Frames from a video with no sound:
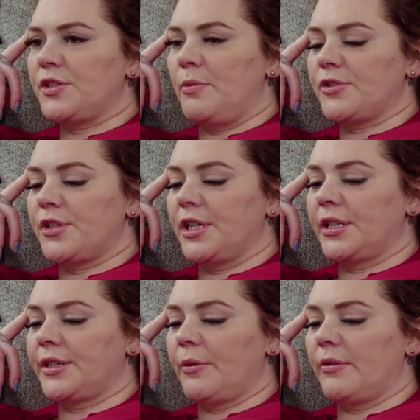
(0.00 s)
supposed to think
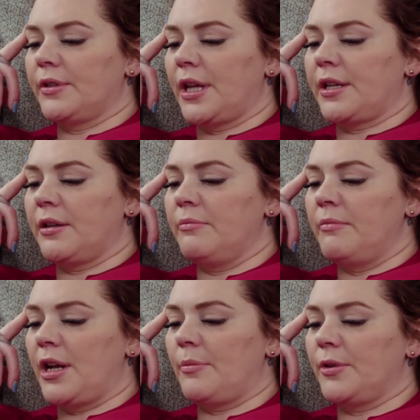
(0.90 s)
that they were that he
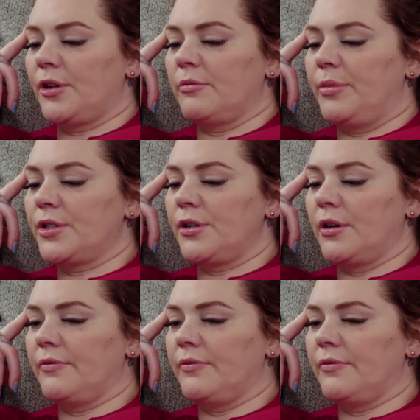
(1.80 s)
met up with her and booked her and